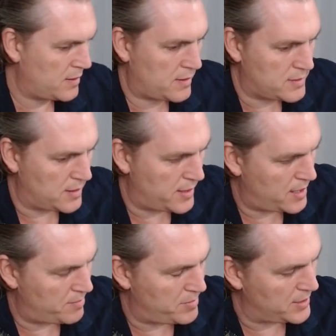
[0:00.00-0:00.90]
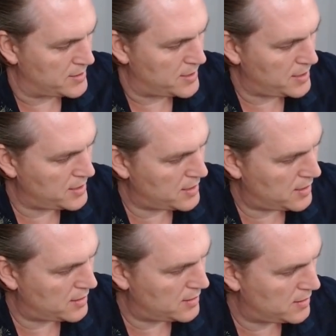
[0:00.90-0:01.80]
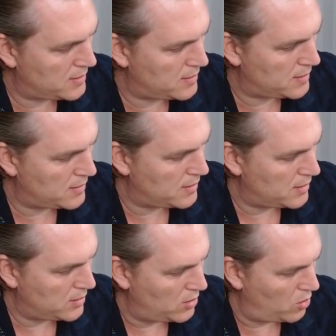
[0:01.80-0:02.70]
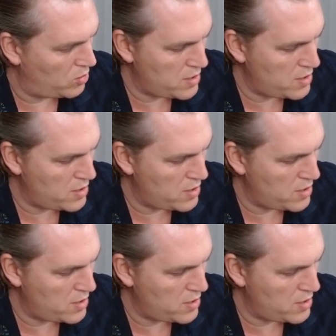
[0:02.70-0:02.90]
So that appears here. Holy